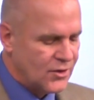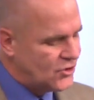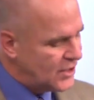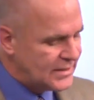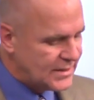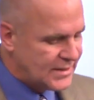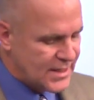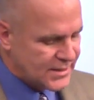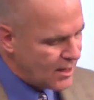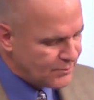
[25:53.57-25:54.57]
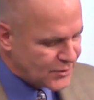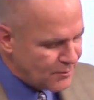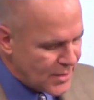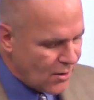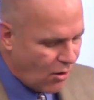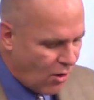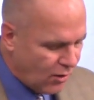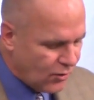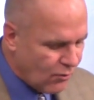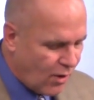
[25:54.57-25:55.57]
Jesus says, come to me,
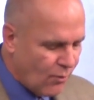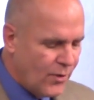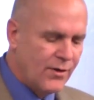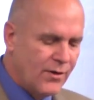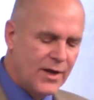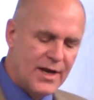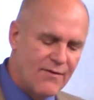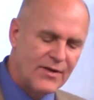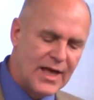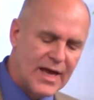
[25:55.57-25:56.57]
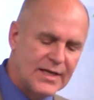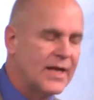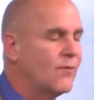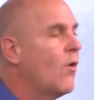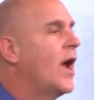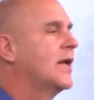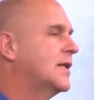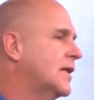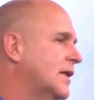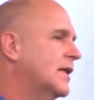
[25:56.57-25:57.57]
all who are weary and heavy laden, and what?